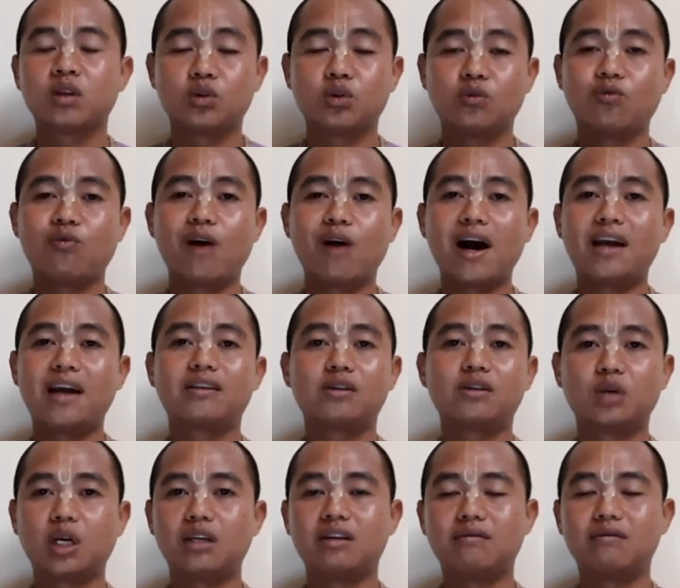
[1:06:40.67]
to find a
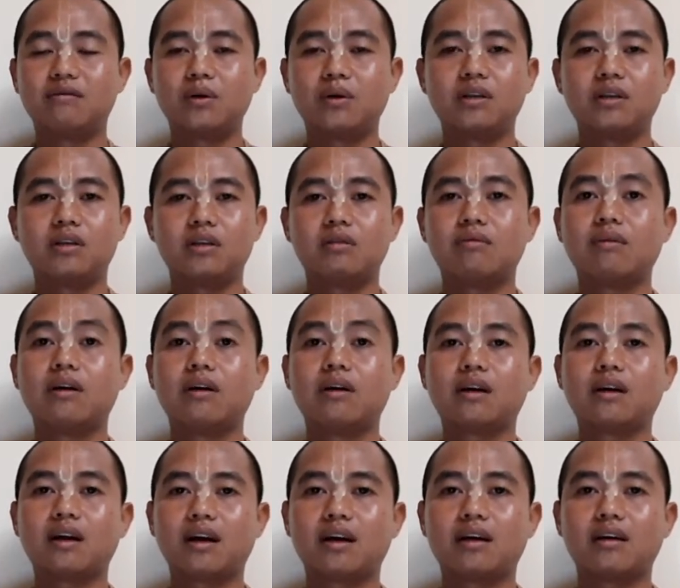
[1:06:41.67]
great devotee is
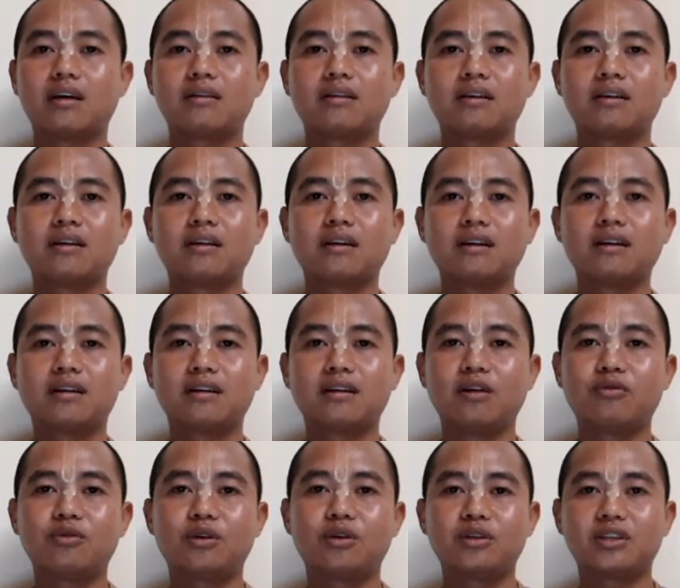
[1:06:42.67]
very rare.
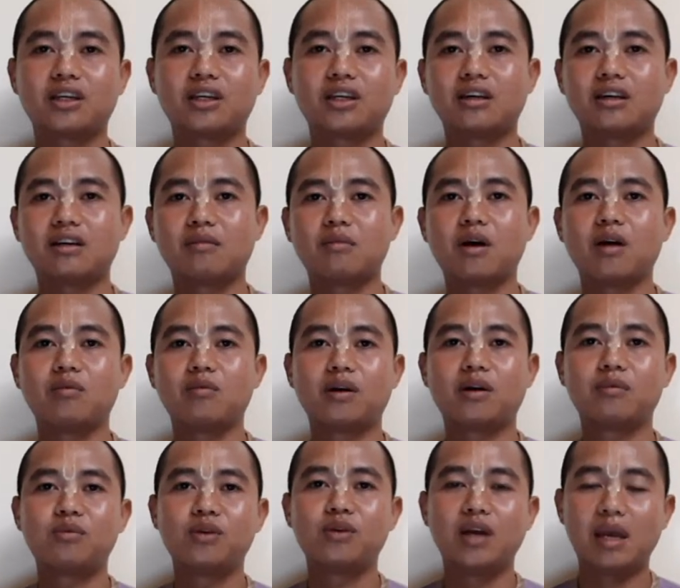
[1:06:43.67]
Therefore, Chaitanya
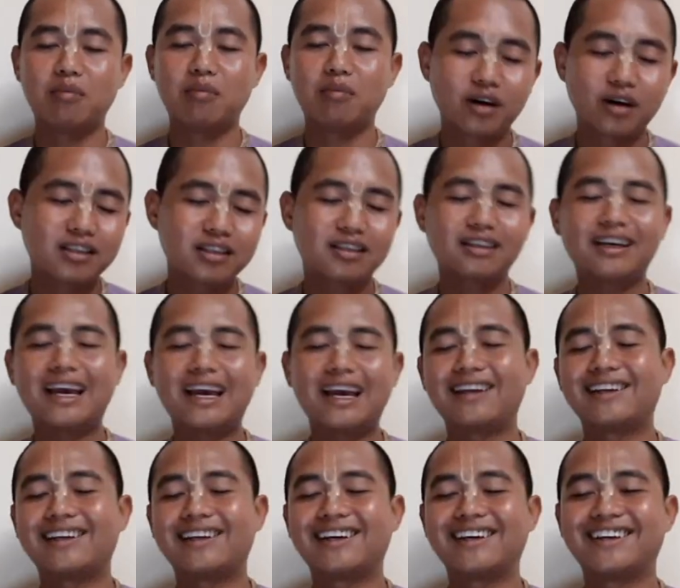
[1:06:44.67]
Mahaprabhu embraced
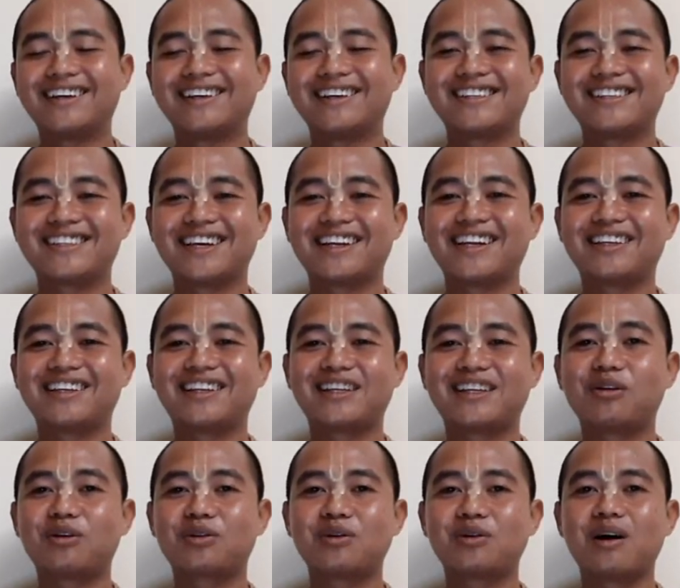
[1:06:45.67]
again
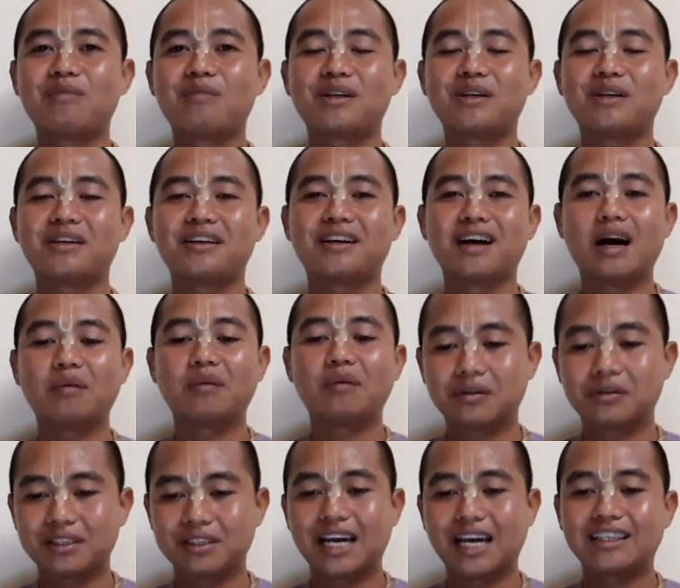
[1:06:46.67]
Sanatan Goswami after
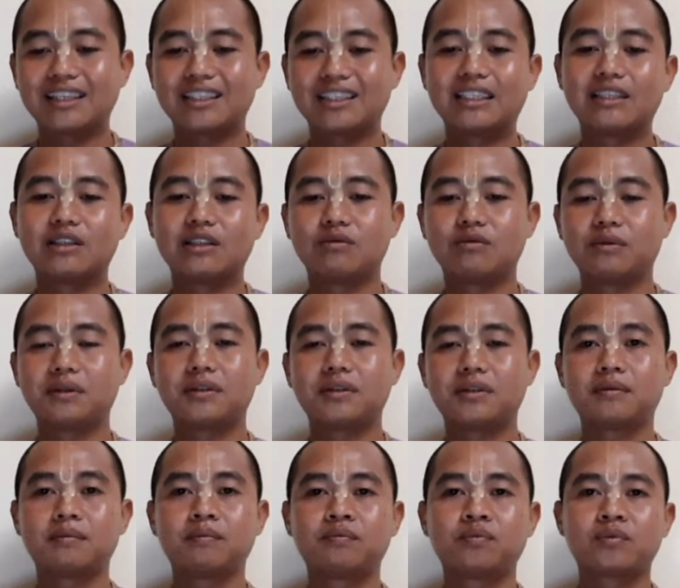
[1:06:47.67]
reciting this verse.
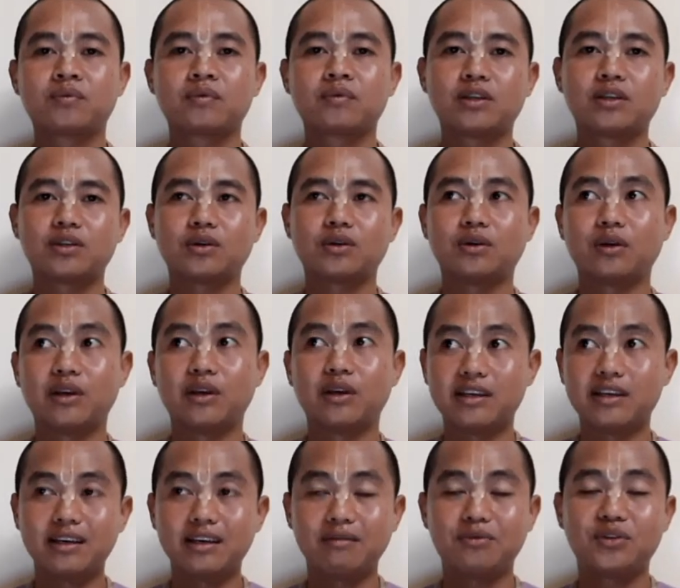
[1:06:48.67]
So he
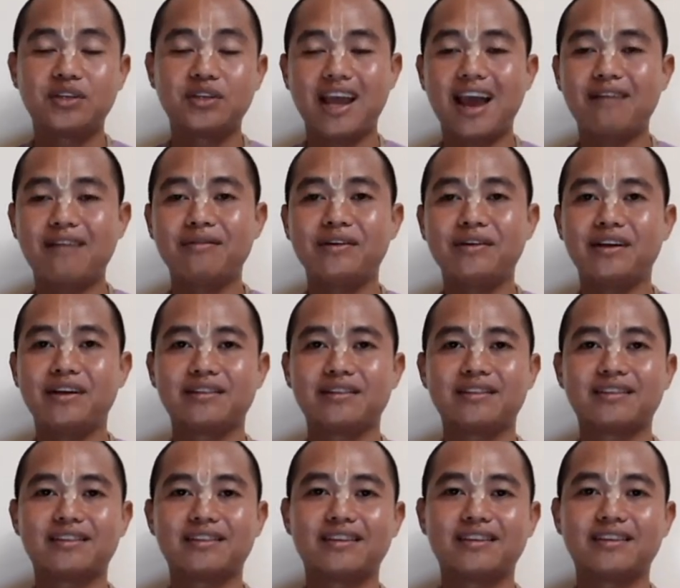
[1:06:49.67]
gives the
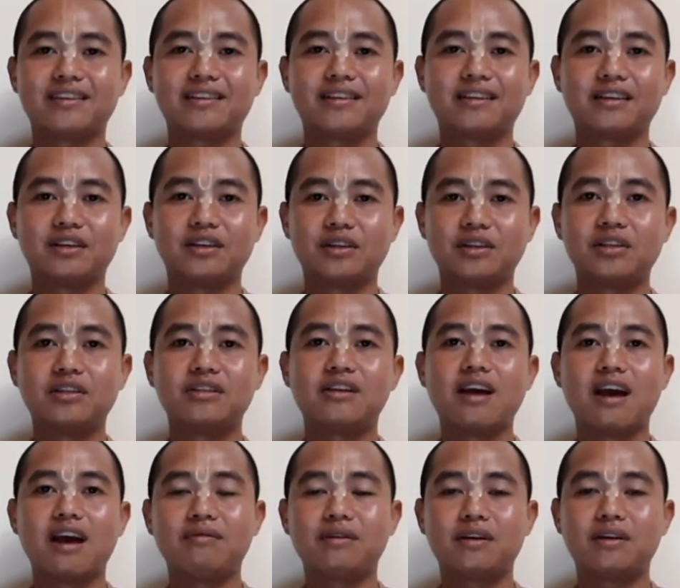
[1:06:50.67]
evidence. This is the
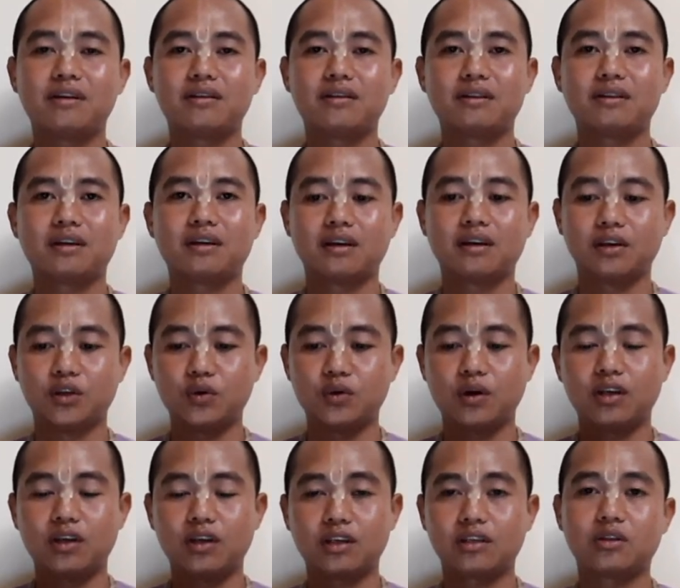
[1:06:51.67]
evidence. You
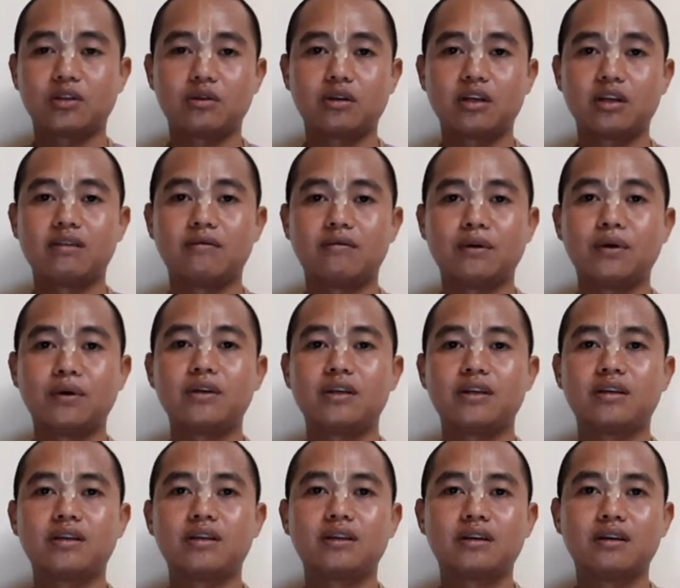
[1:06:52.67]
are such a great
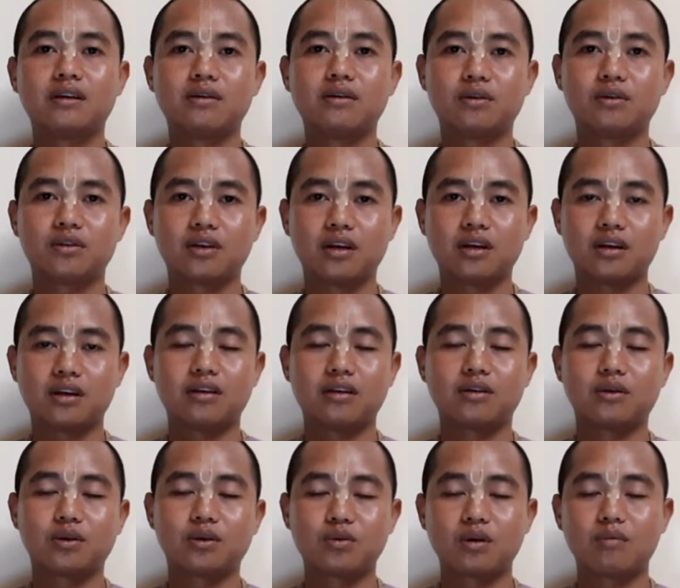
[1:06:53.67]
devotee. Oh, Sanatan
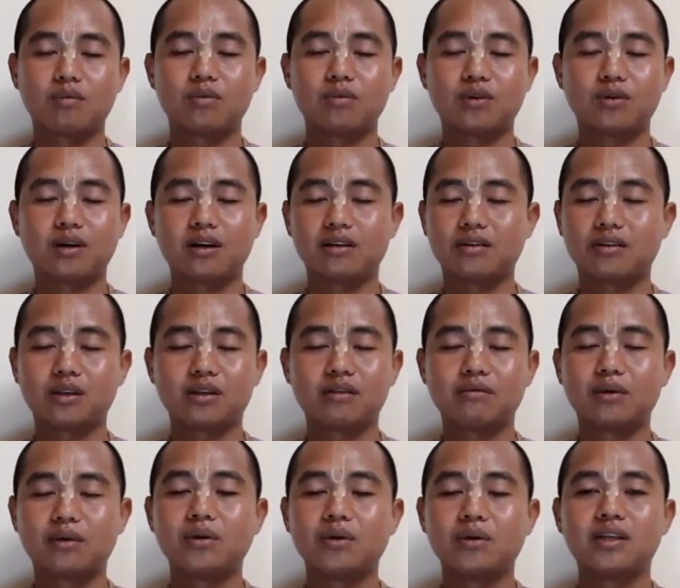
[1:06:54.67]
Goswami, you are a great
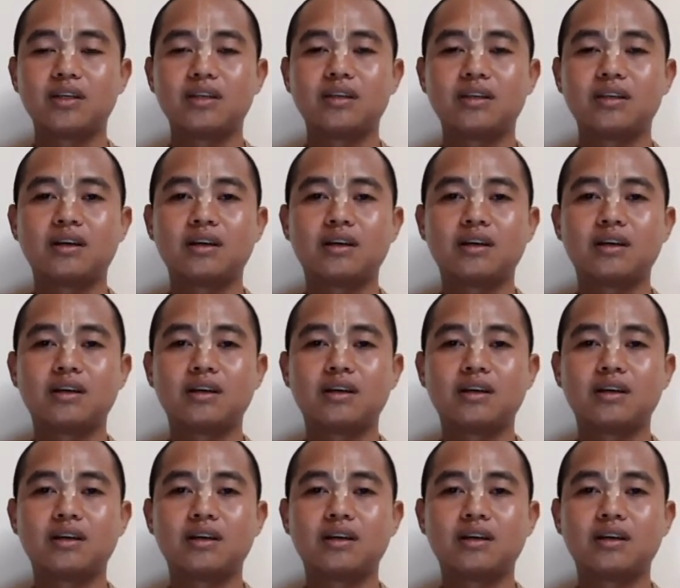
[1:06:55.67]
devotee.